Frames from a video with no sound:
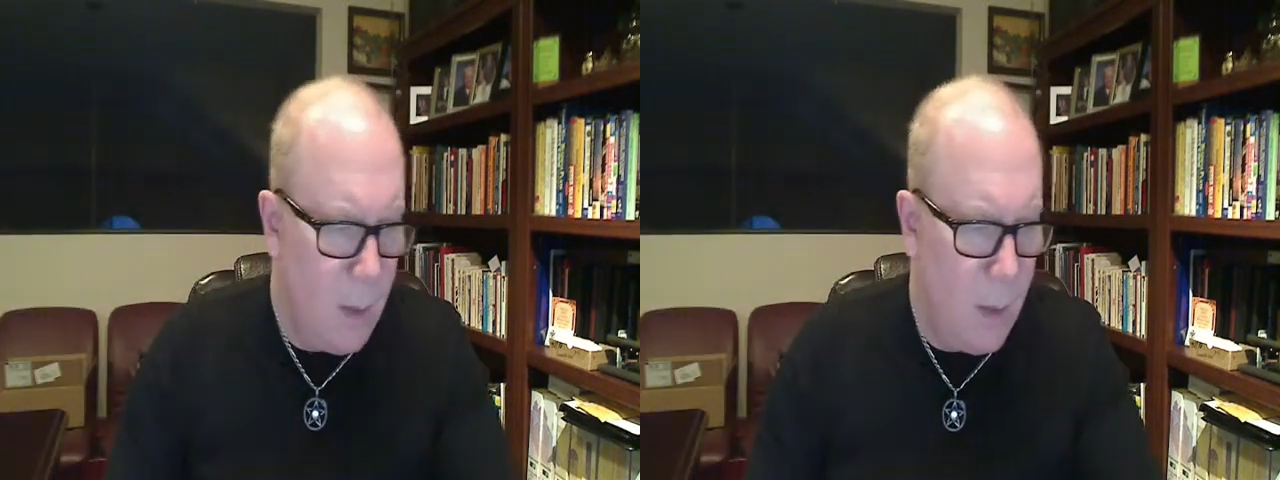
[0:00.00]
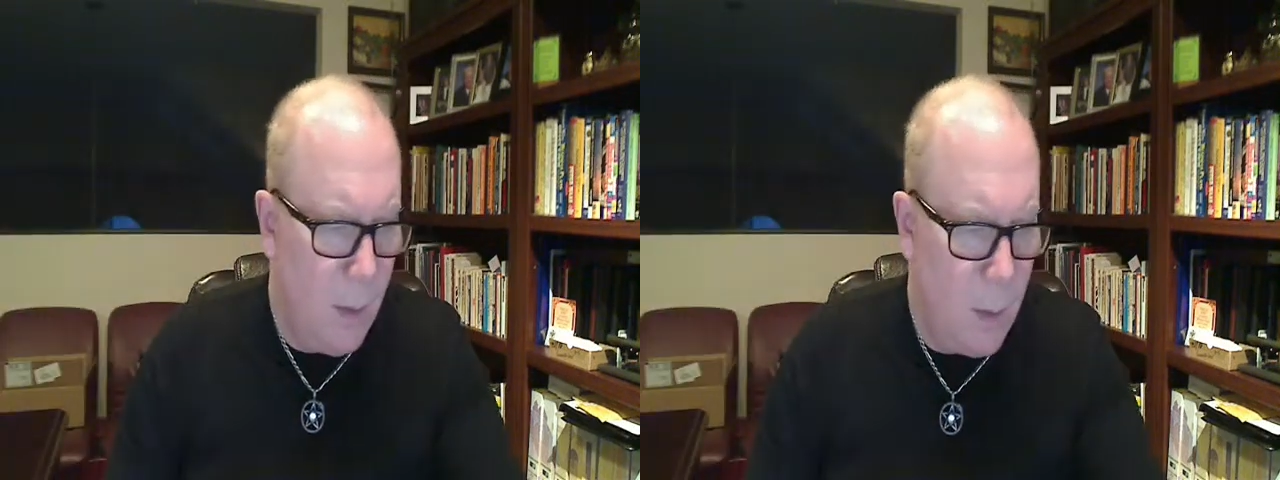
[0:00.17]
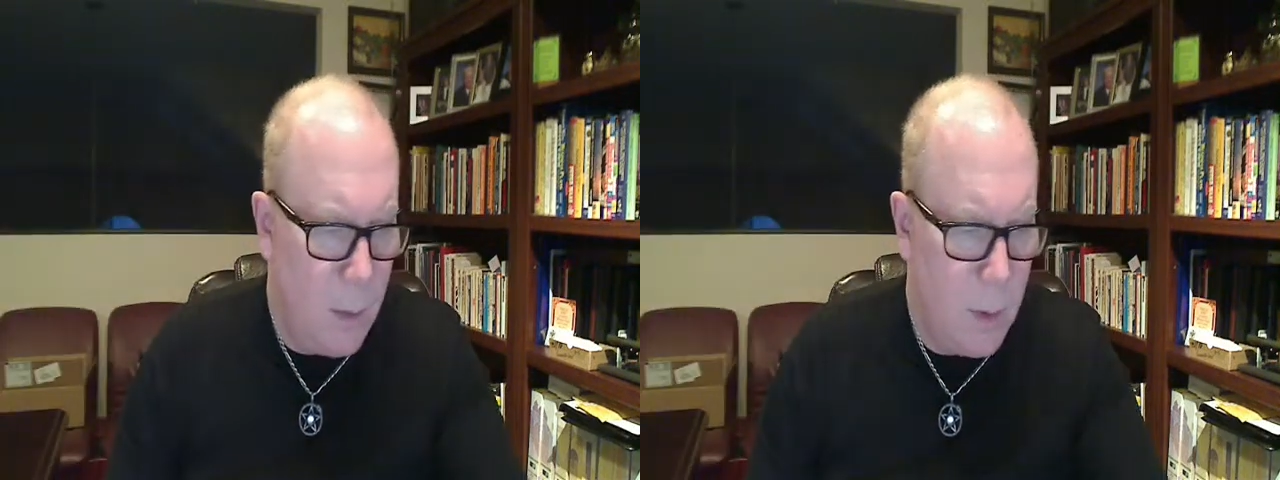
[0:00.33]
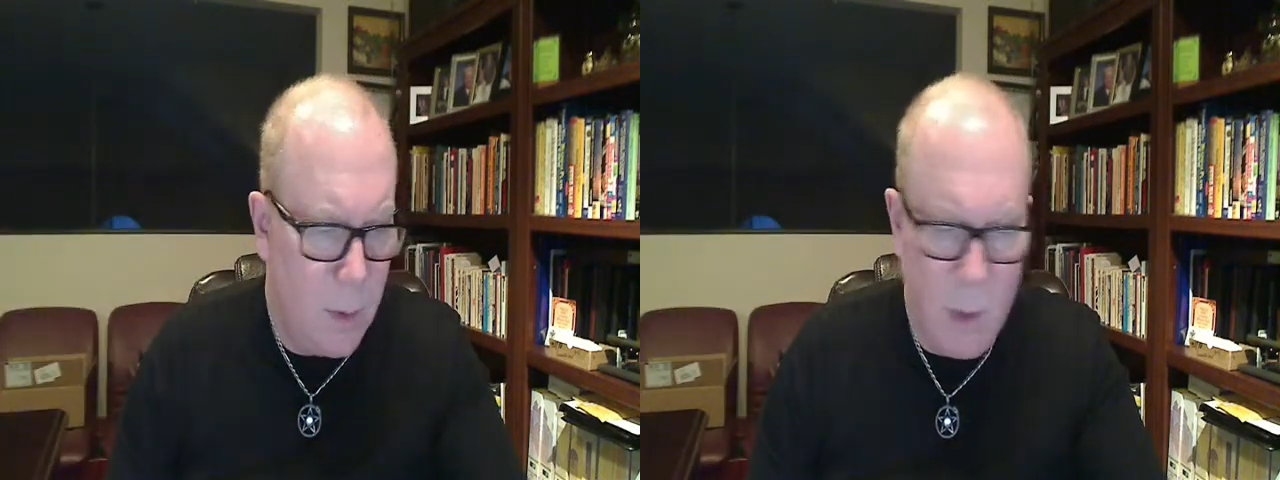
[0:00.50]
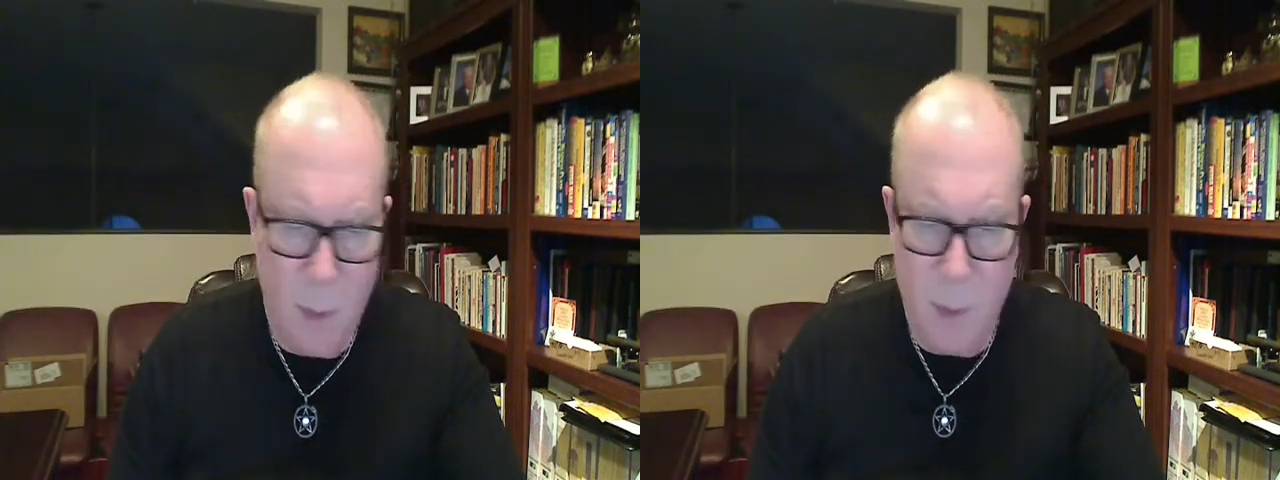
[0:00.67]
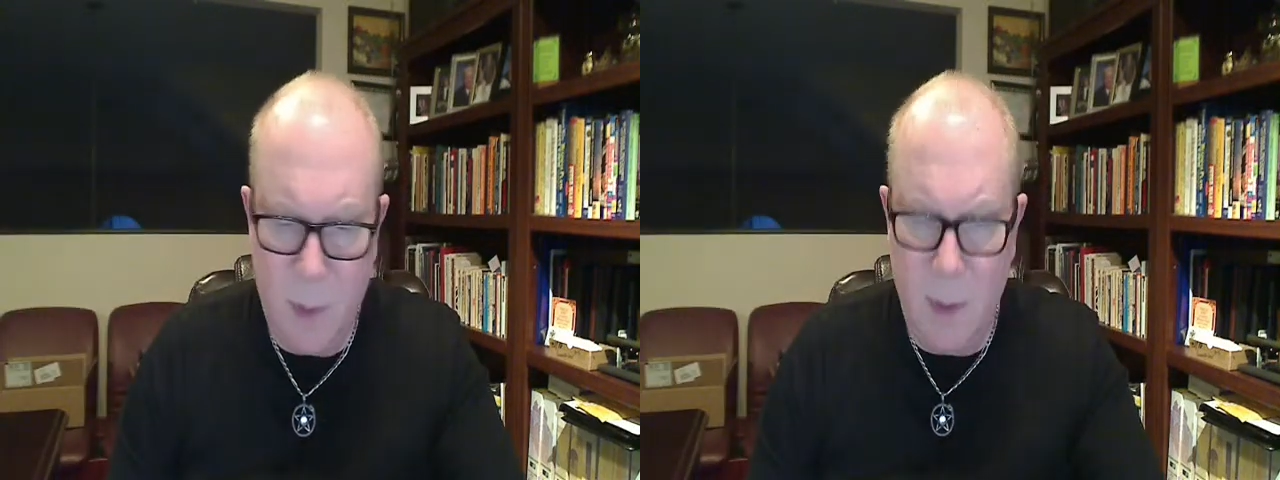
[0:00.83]
So those are
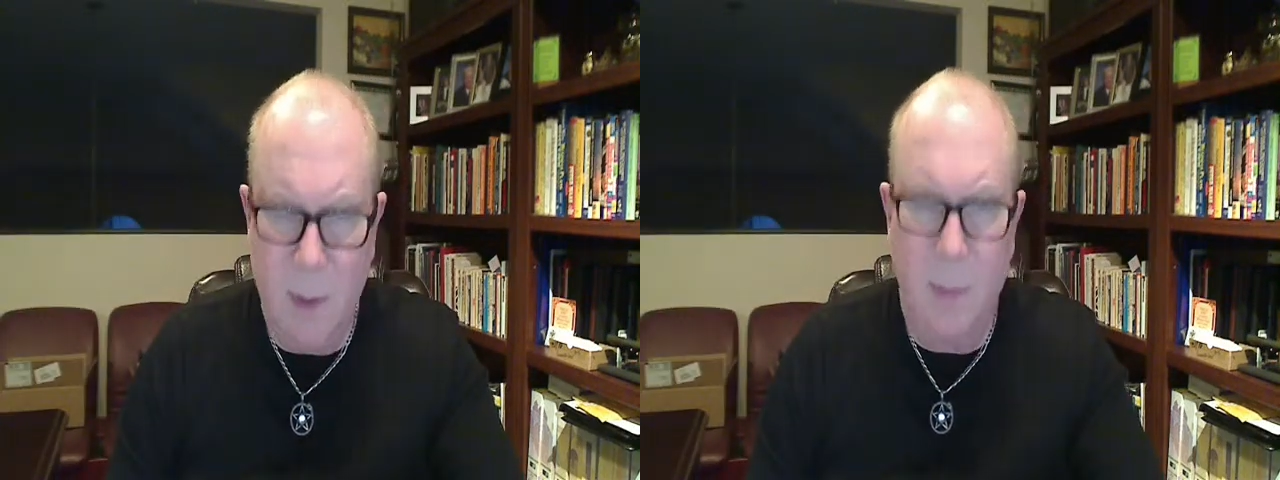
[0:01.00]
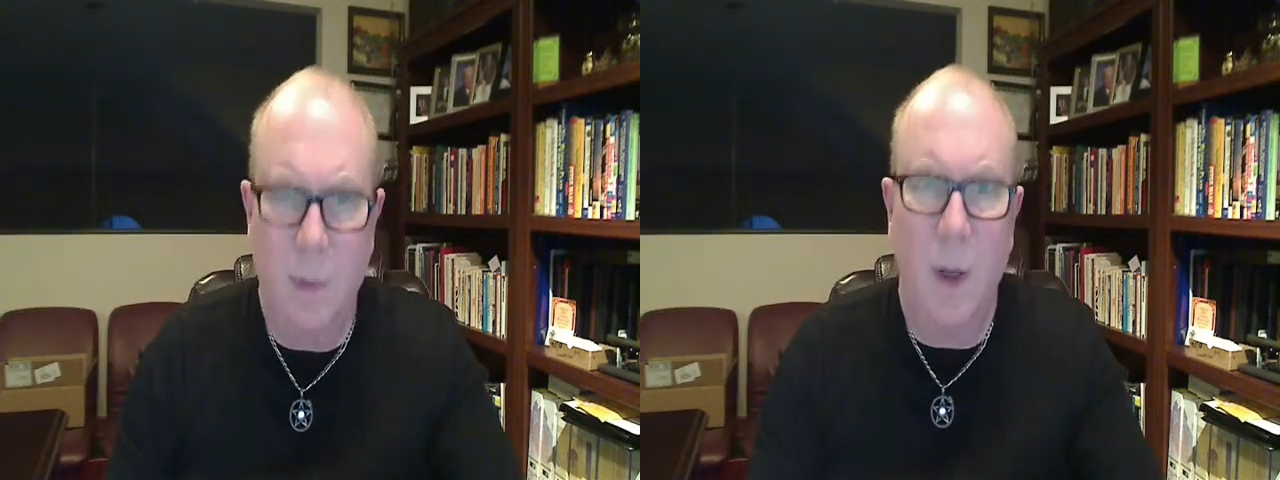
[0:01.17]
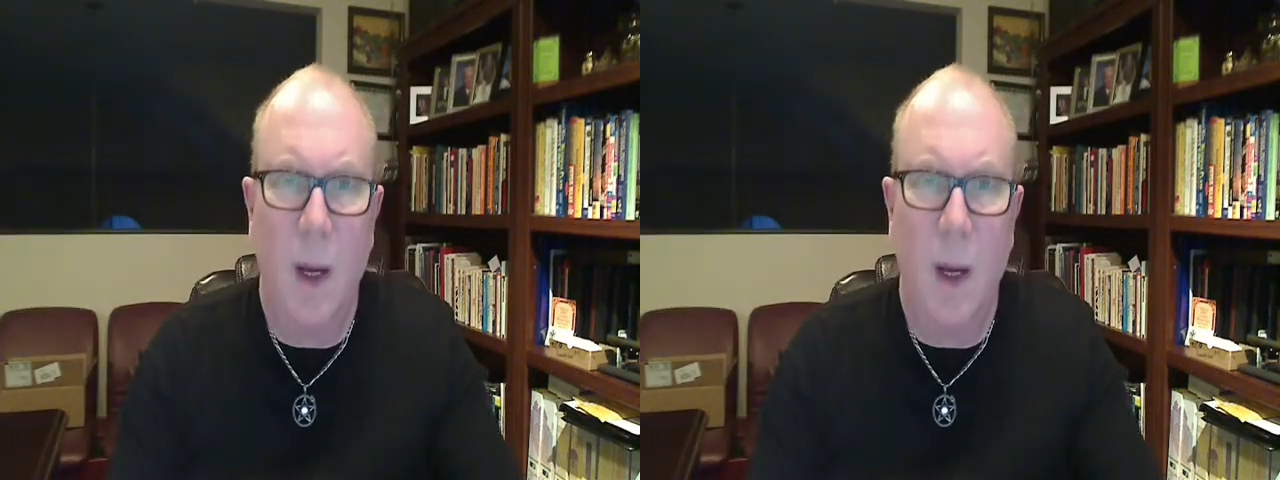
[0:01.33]
some of the different